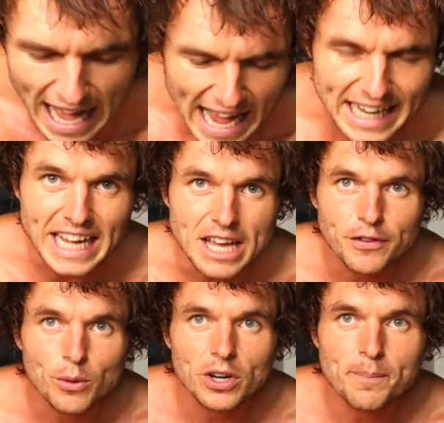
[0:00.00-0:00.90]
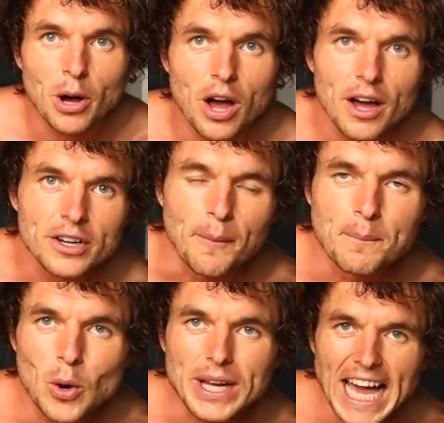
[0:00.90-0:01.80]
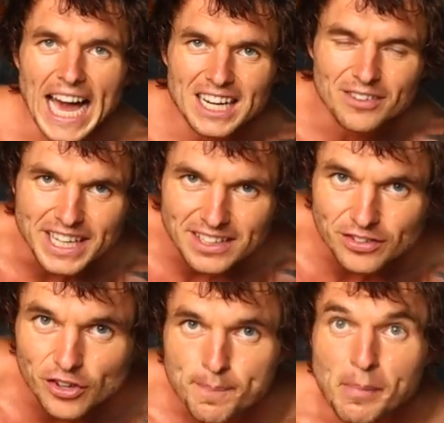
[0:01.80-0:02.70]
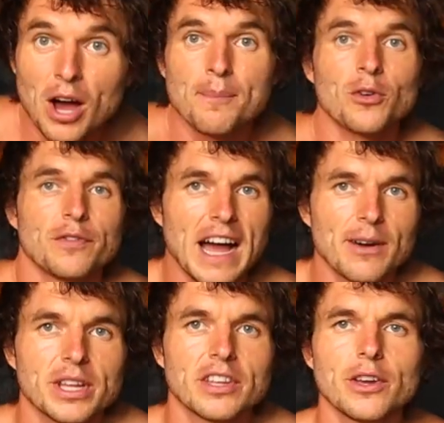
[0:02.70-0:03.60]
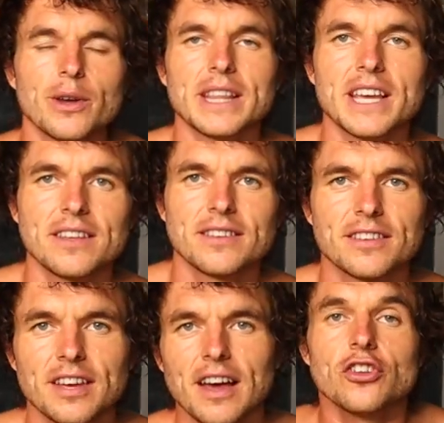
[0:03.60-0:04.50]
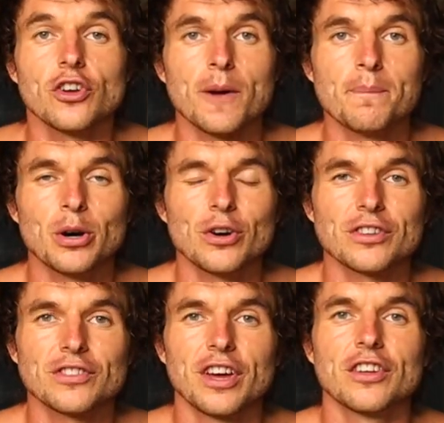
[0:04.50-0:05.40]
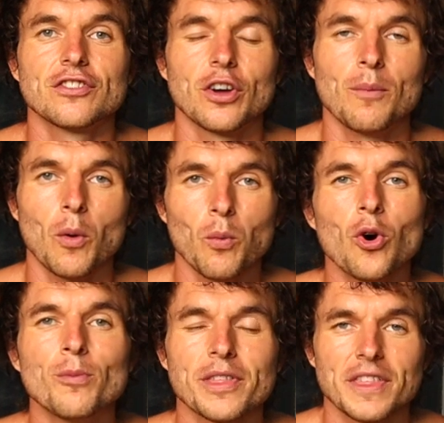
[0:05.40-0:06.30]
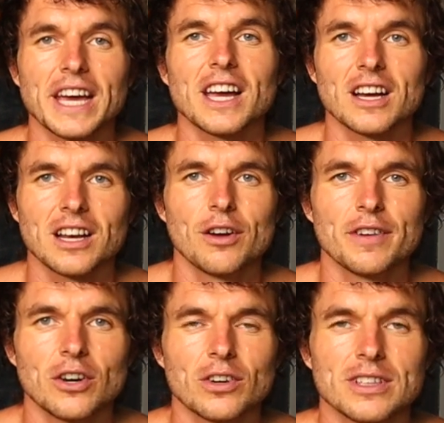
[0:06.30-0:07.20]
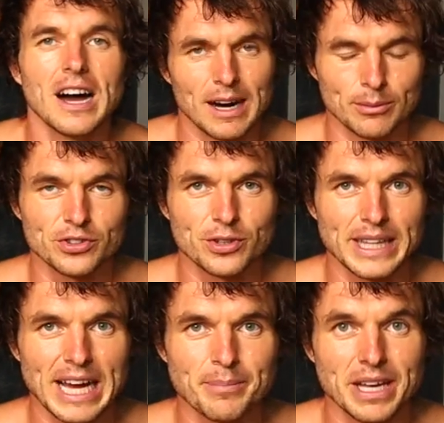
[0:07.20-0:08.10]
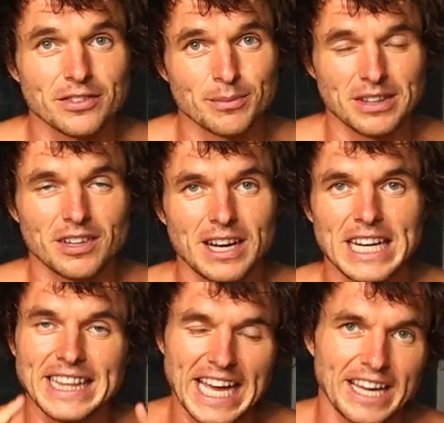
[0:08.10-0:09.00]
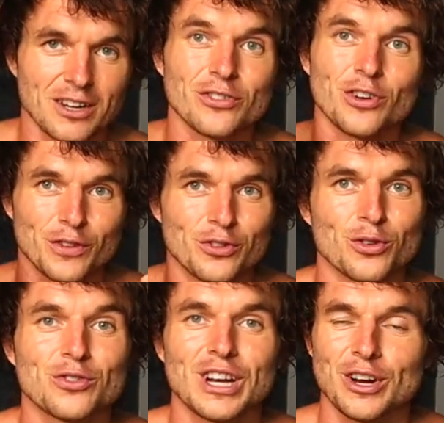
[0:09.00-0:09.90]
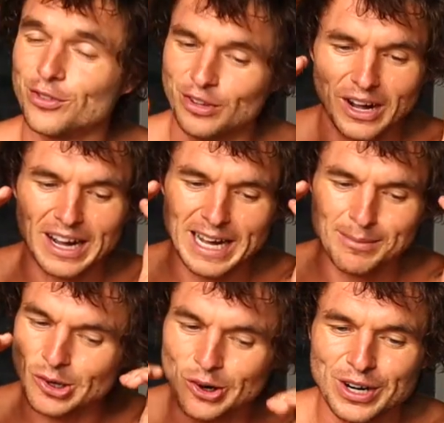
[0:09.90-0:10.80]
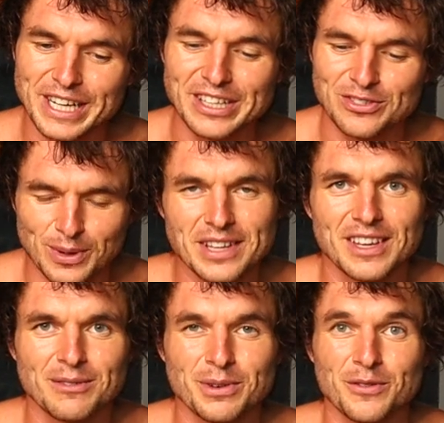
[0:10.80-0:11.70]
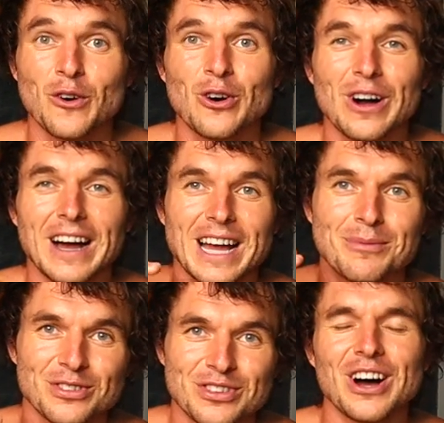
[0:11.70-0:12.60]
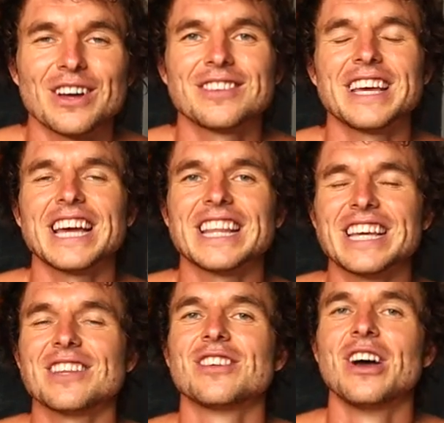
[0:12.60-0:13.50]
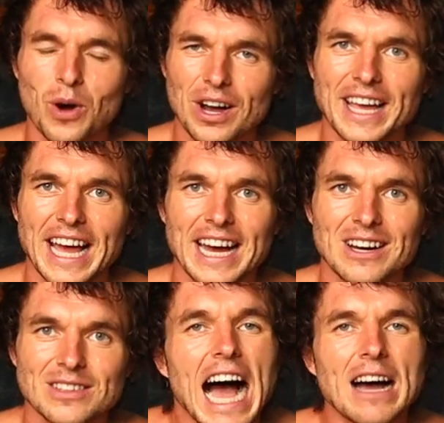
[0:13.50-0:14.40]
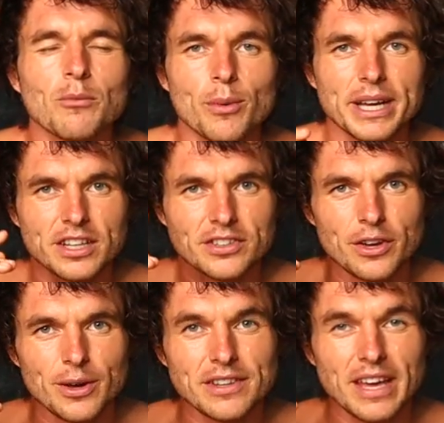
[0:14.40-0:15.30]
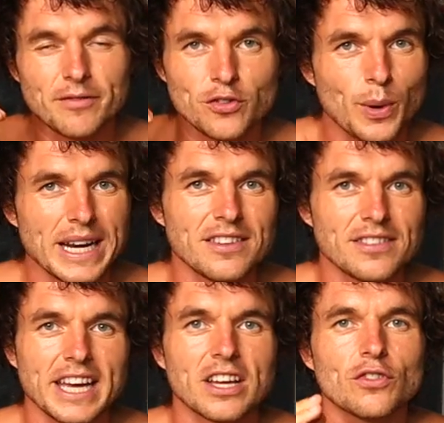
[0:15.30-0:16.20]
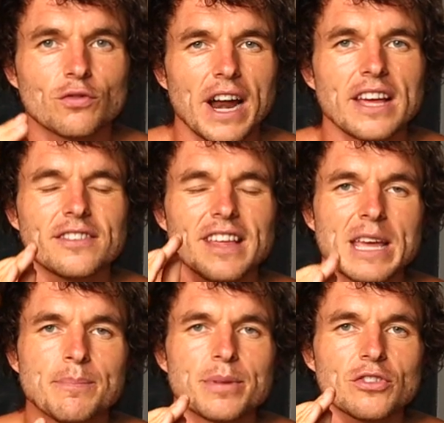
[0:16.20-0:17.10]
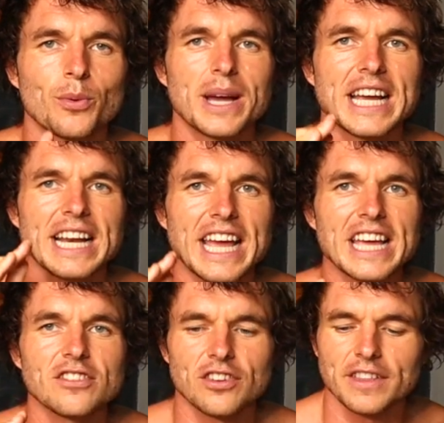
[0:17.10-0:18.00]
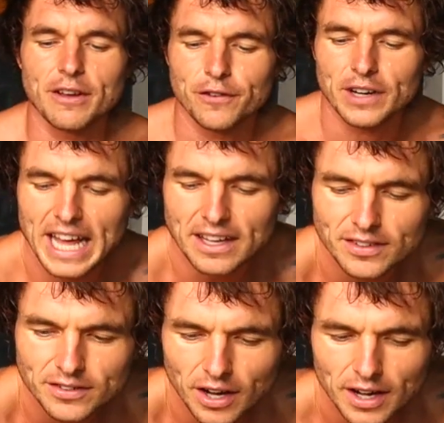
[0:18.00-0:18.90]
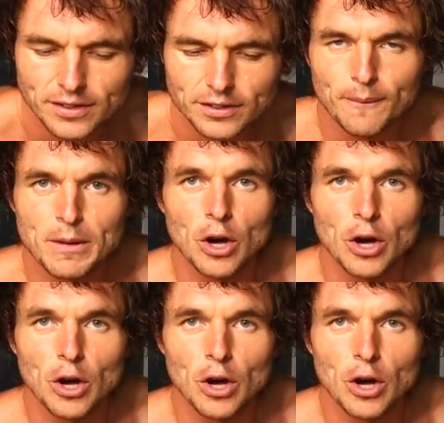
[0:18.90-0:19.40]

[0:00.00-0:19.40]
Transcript: And if you wanna burn more calories, you burn more fat when you're doing this, you can put some warm, thick clothing on. I'm not doing that because I'm in Thailand, the aircon's off, the door's closed, so I am already sweating before I am starting this workout. And what we're gonna do is have 20 seconds rest in between each different exercise.